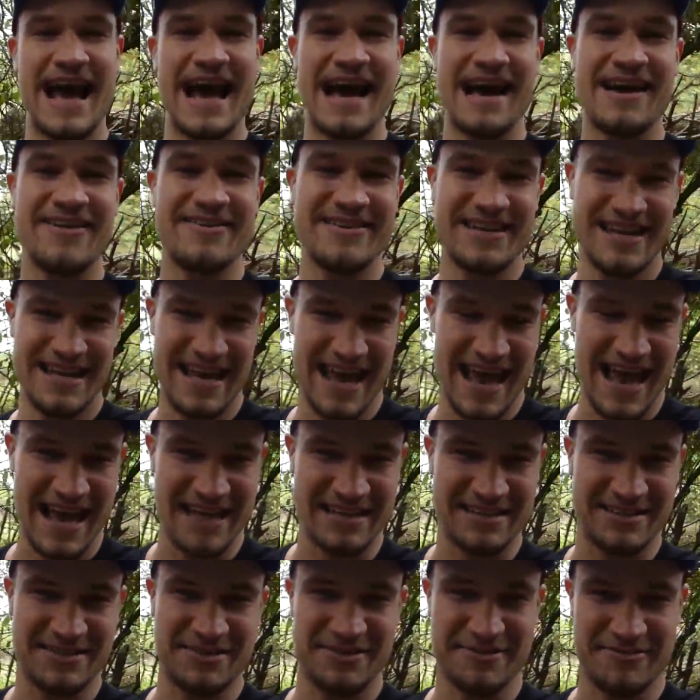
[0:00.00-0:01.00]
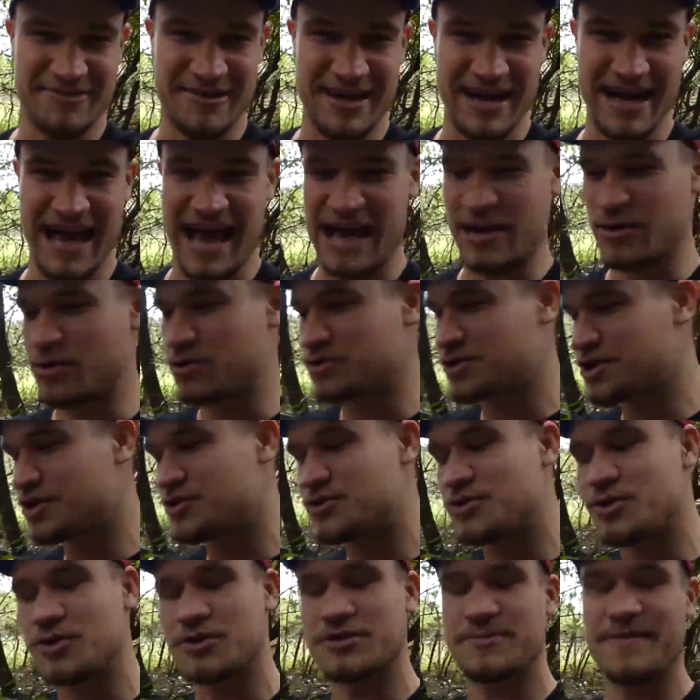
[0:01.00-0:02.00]
Audi S3 and also
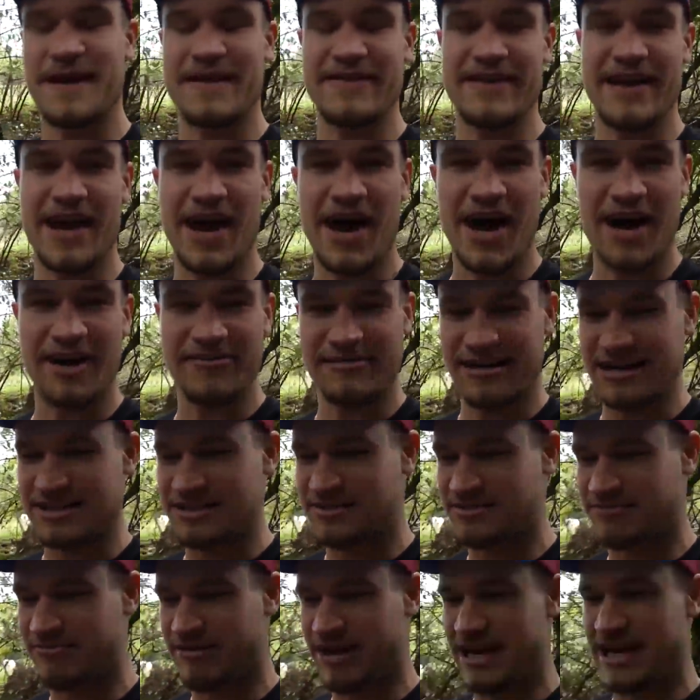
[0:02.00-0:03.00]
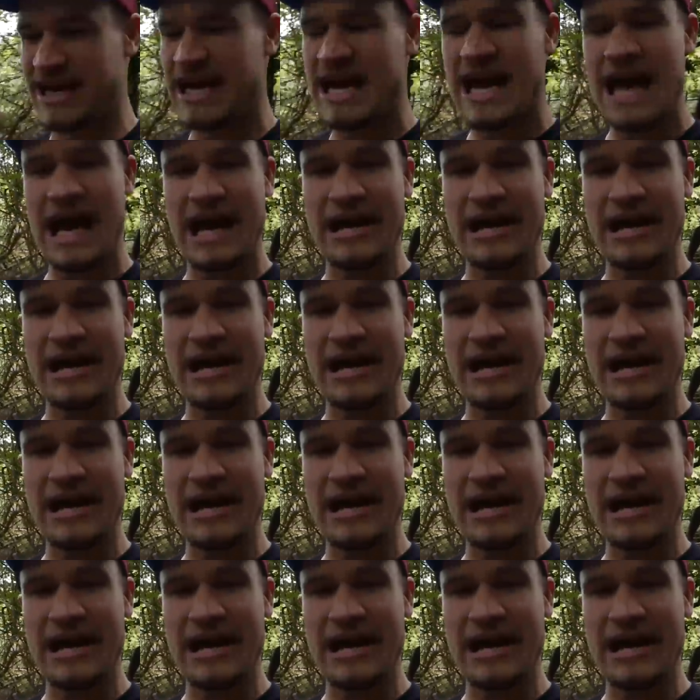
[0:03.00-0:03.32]
talked about the RS3